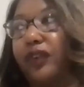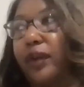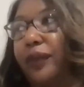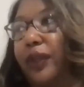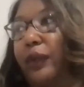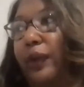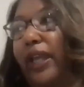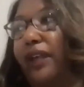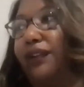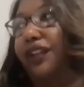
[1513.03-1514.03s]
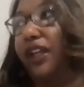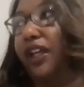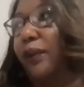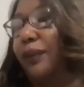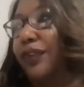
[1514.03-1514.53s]
from the ground
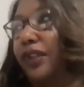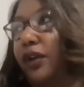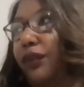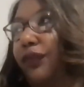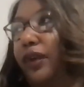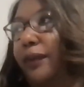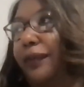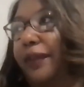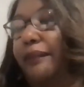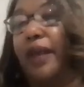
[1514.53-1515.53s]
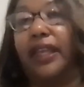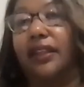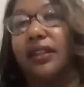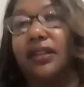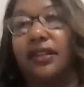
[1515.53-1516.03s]
up. So from the
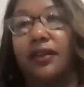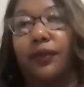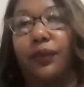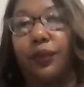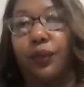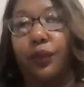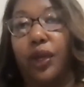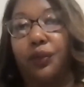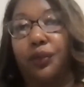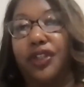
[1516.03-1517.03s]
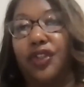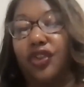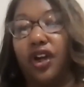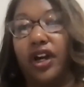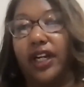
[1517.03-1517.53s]
basis of when we
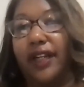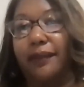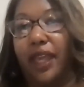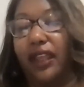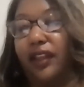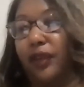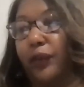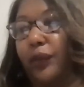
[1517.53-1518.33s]
started making the